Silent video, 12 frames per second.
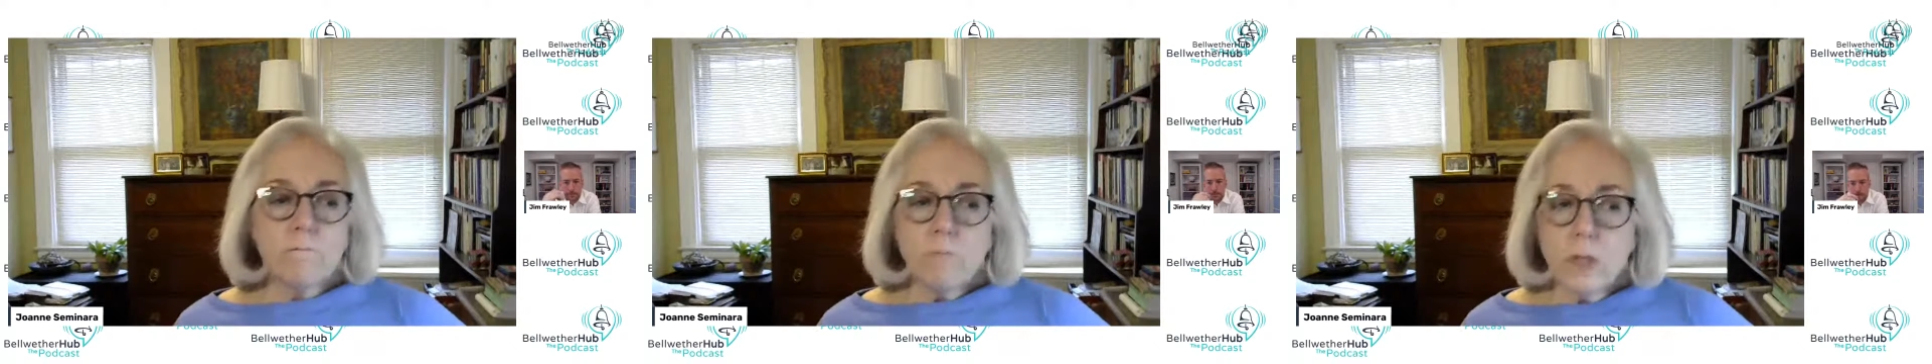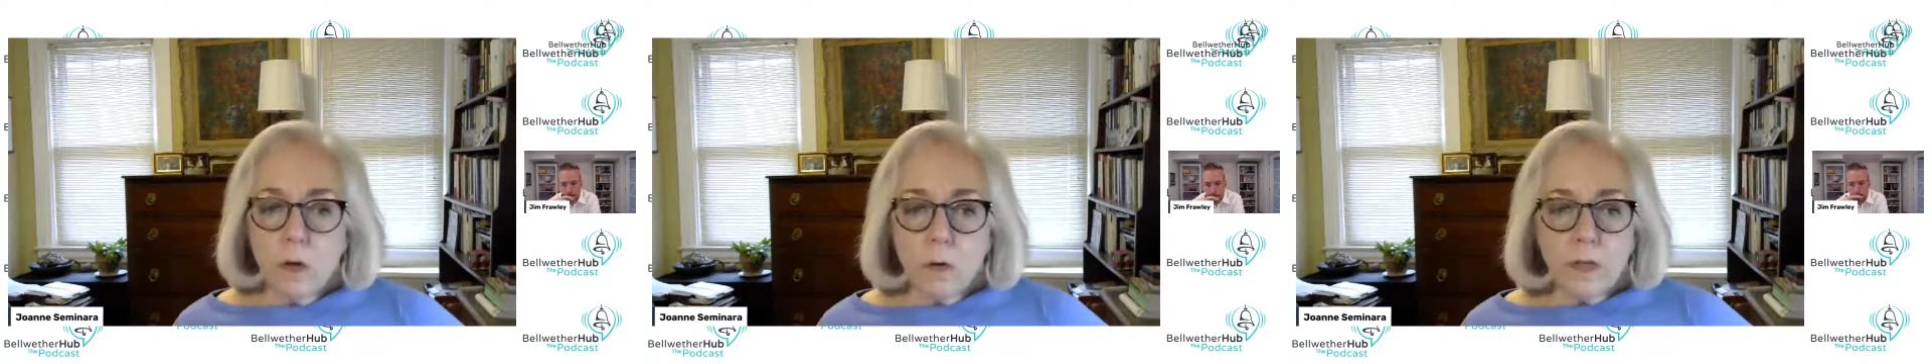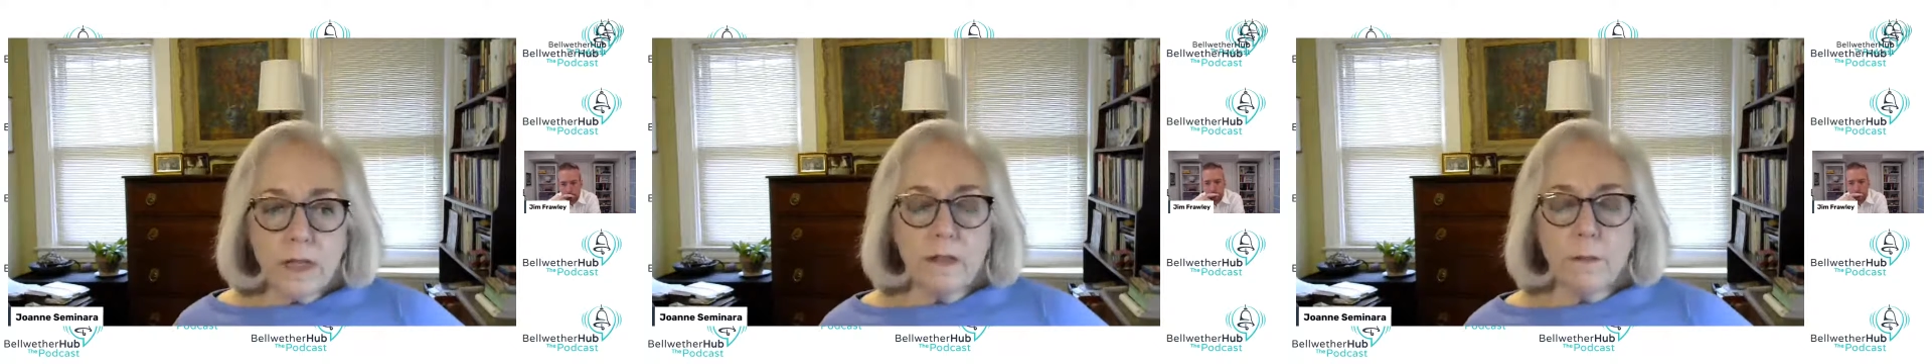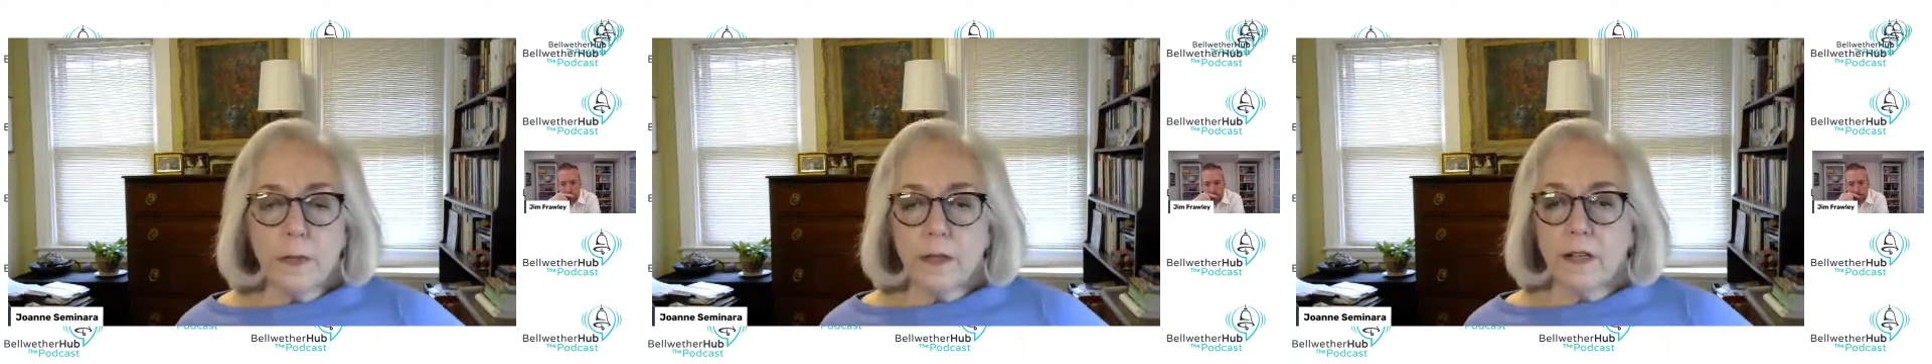the
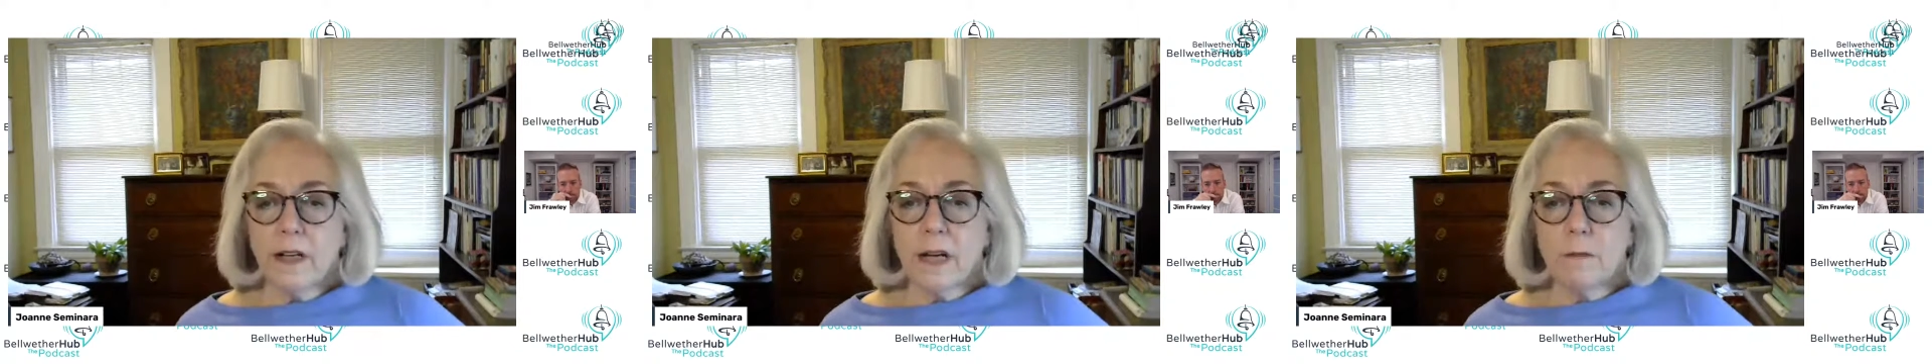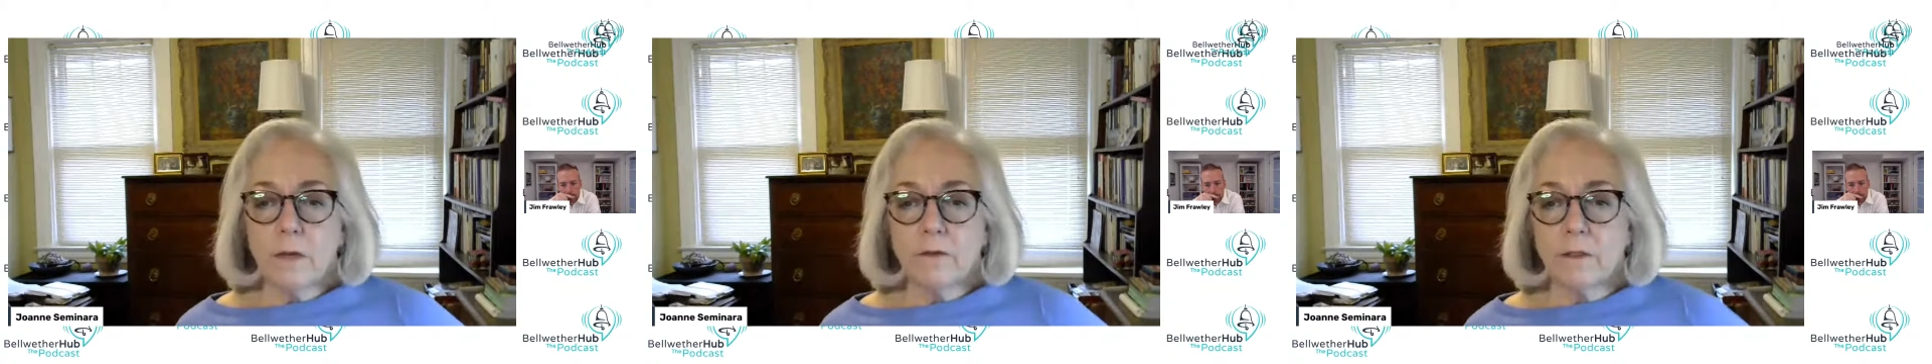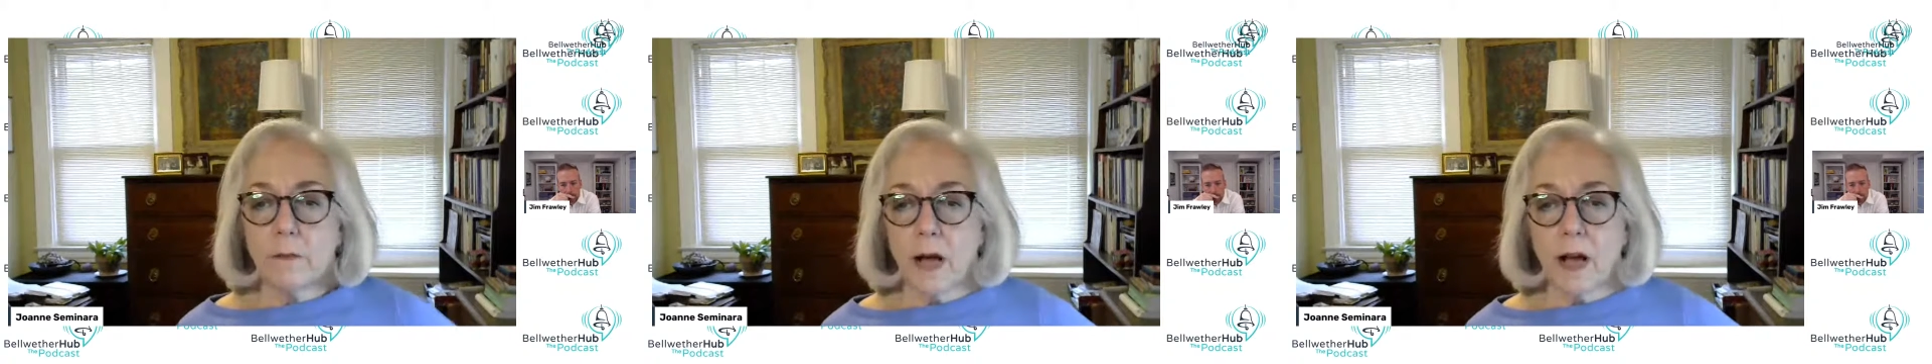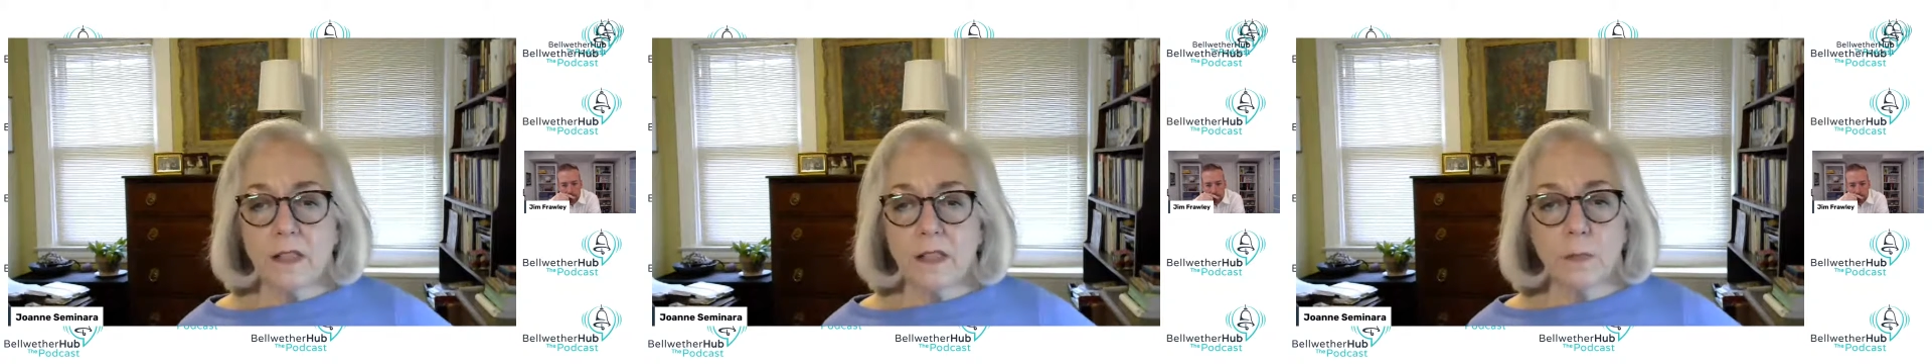inability to come home from a
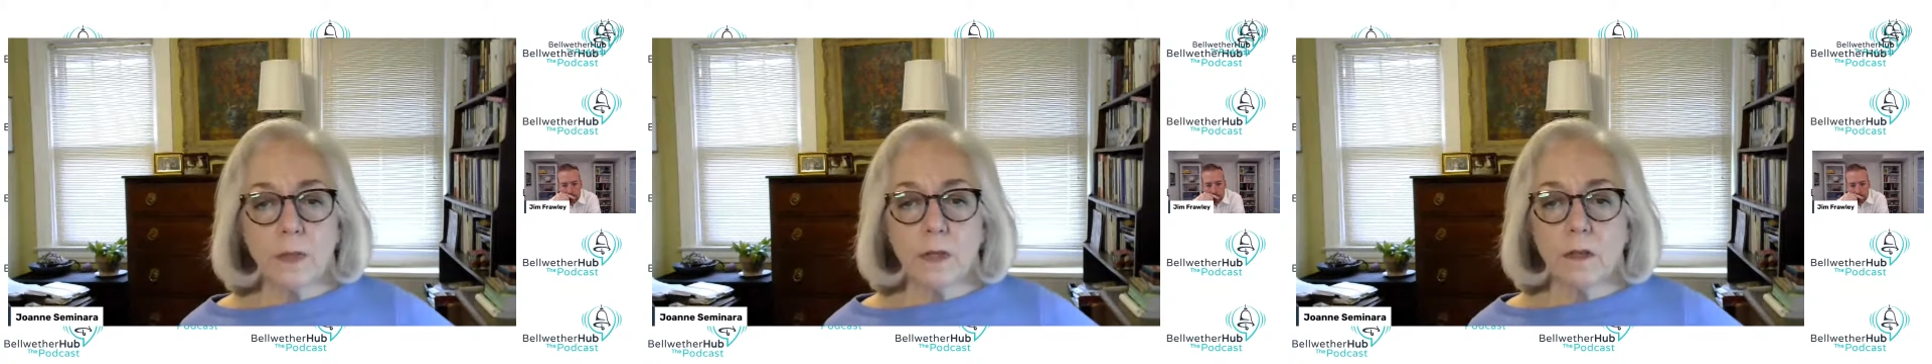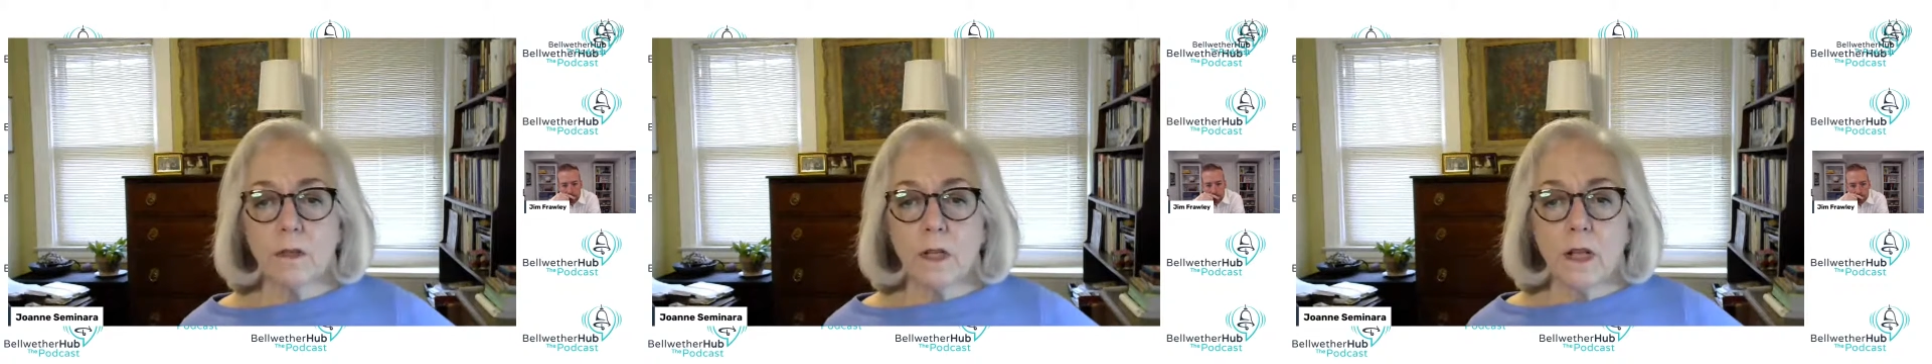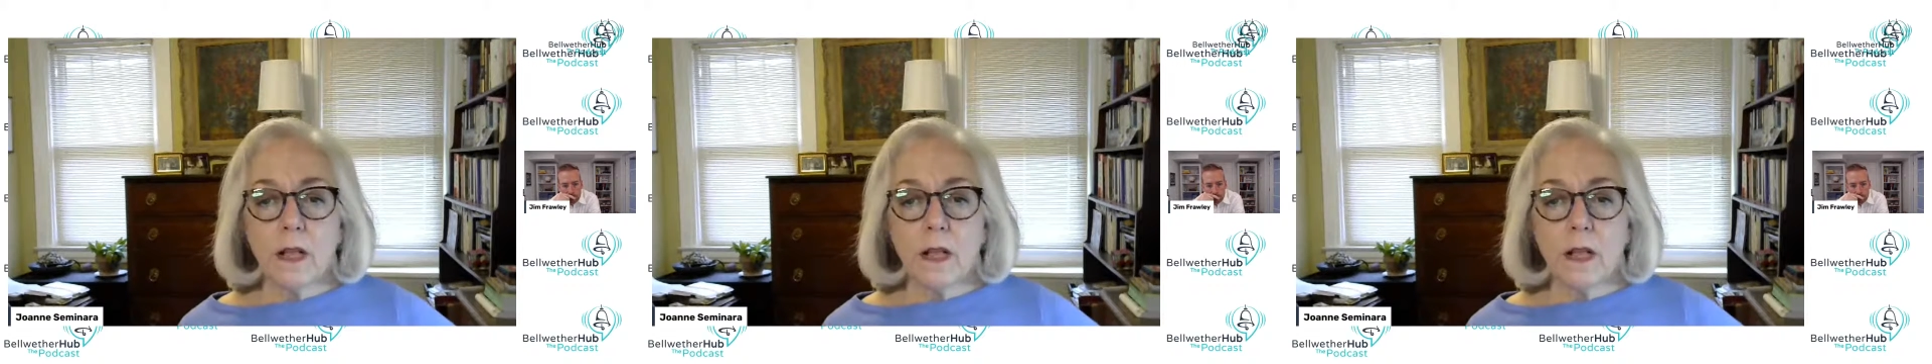hospital